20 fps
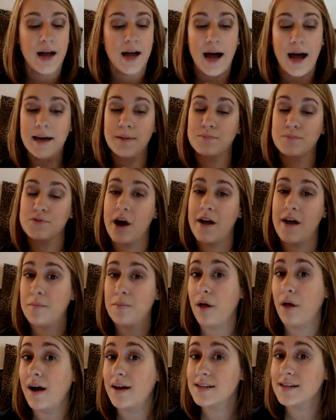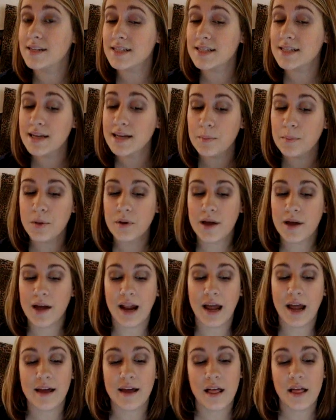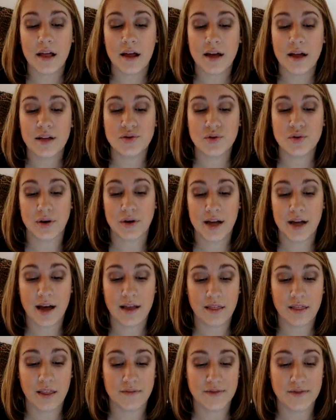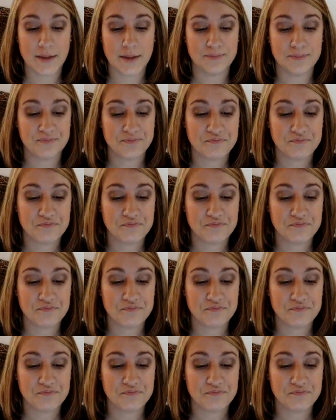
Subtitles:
I tried the blonde in a sample, and I adored it. I loved it.